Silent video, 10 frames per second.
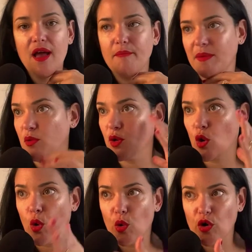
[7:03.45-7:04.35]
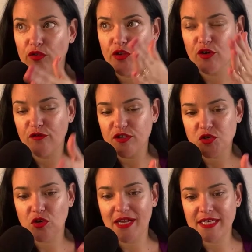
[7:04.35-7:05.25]
maybe record their
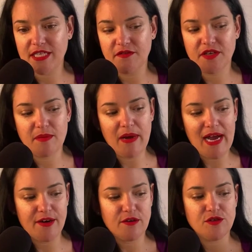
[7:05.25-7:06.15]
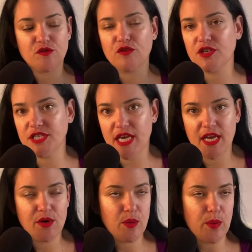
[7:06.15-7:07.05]
physical activity patterns for a day
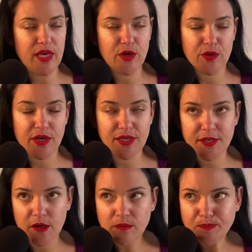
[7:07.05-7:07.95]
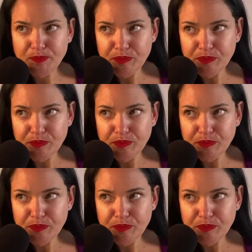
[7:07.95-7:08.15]
or a week or a year.